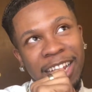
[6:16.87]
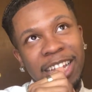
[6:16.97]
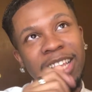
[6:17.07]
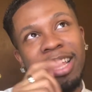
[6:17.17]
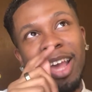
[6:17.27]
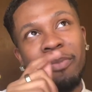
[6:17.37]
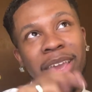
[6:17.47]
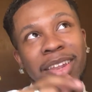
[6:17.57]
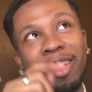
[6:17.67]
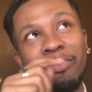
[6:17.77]
he had
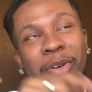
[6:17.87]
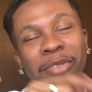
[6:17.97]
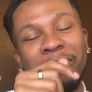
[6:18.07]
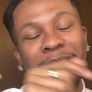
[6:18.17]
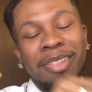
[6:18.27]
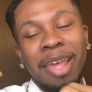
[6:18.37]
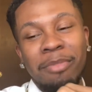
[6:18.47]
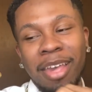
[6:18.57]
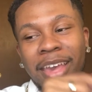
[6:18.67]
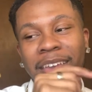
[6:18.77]
made this post on his
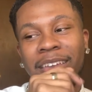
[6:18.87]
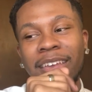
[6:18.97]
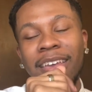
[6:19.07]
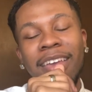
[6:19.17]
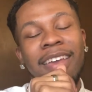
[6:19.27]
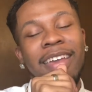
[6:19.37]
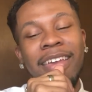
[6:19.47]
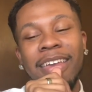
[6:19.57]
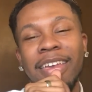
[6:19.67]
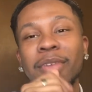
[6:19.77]
Snapchat,
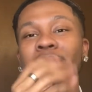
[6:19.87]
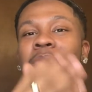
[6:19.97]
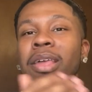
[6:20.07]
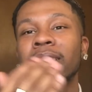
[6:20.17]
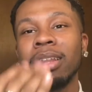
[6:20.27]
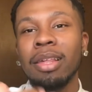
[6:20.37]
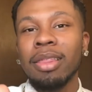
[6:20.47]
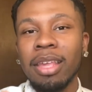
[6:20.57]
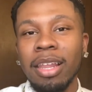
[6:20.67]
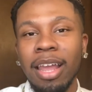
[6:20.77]
and he was basically
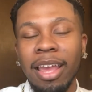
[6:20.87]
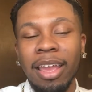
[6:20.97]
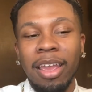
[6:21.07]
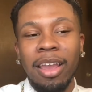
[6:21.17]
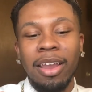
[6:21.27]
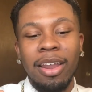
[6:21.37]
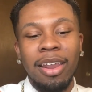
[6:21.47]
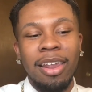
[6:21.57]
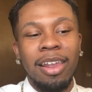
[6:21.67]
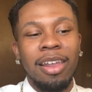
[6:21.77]
saying like,
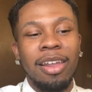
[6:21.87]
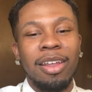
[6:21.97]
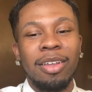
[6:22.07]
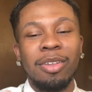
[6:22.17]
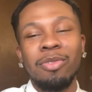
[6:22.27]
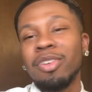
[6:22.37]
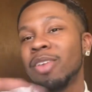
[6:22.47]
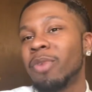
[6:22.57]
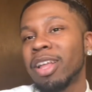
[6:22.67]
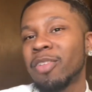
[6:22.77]
you
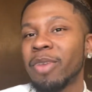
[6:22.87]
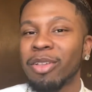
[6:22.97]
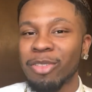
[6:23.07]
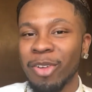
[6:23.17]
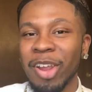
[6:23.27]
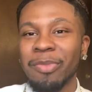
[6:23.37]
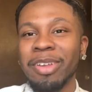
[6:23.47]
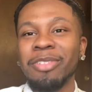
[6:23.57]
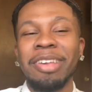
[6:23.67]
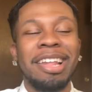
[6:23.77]
keep watching my story,
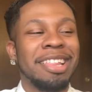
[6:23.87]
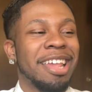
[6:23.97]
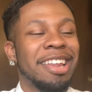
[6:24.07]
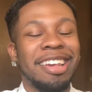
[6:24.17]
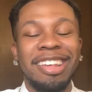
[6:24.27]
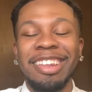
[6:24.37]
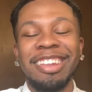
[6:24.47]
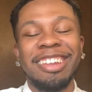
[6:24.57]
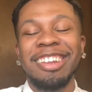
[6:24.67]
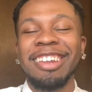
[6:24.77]
but you ain't saying nothing,
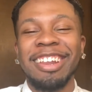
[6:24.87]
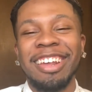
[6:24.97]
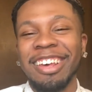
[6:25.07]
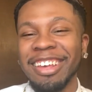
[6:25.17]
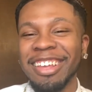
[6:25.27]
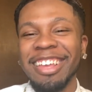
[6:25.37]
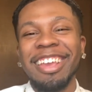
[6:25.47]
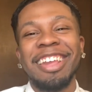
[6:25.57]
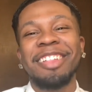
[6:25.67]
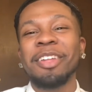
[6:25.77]

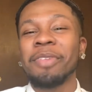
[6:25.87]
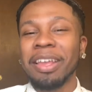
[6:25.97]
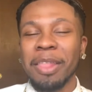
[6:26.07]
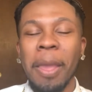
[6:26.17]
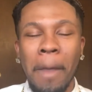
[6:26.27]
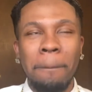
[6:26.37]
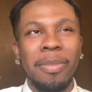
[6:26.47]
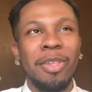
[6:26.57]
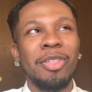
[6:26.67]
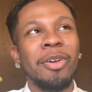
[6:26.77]
and stuff like that.
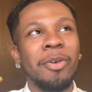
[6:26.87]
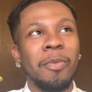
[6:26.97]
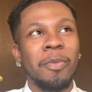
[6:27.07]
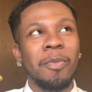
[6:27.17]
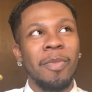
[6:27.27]
So